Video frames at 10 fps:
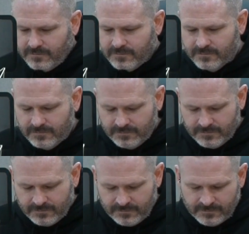
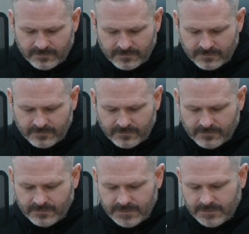
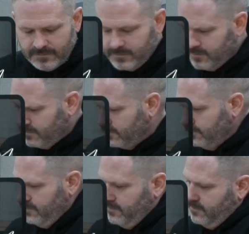
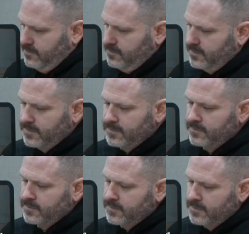
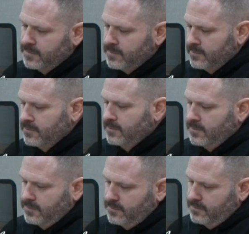
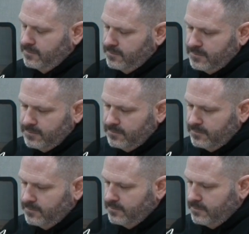
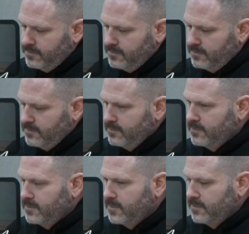
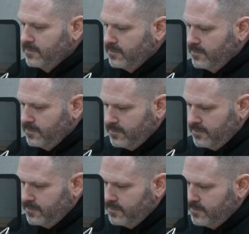
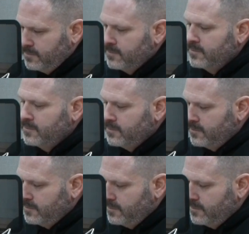This person isn't speaking.